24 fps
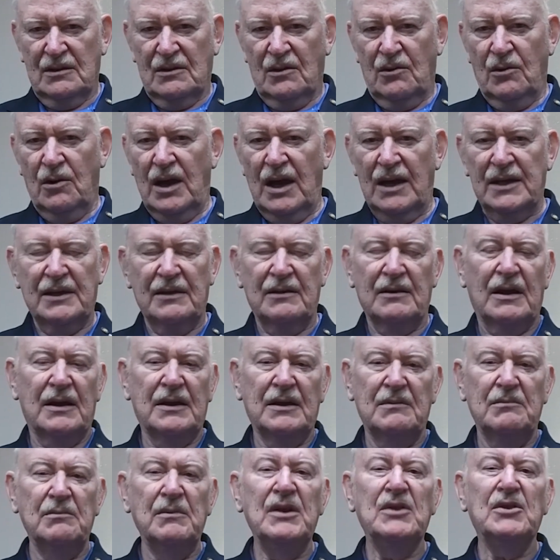I
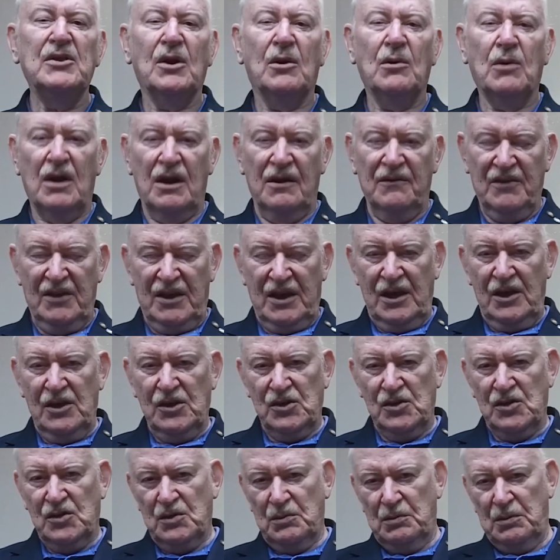didn't meet the
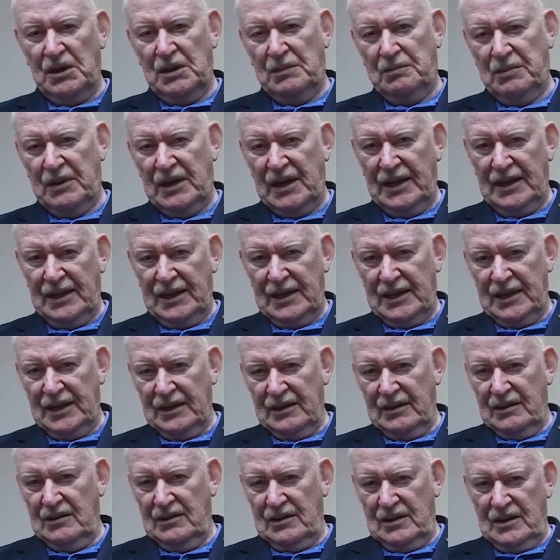qualifications to be a pilot. I
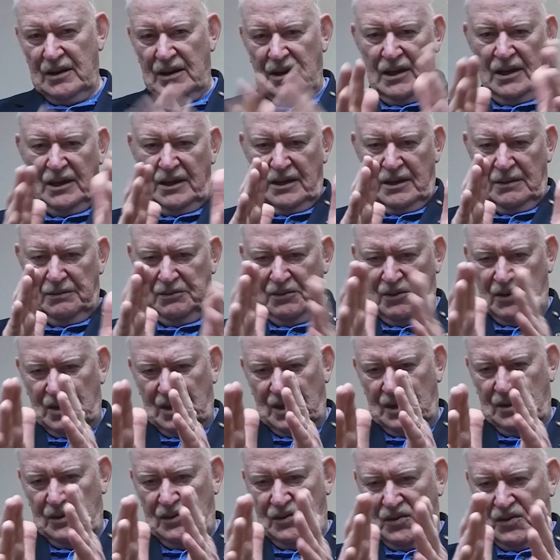couldn't line up
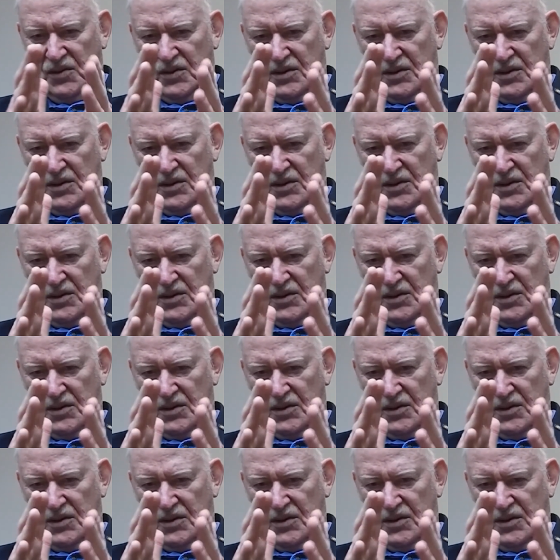things.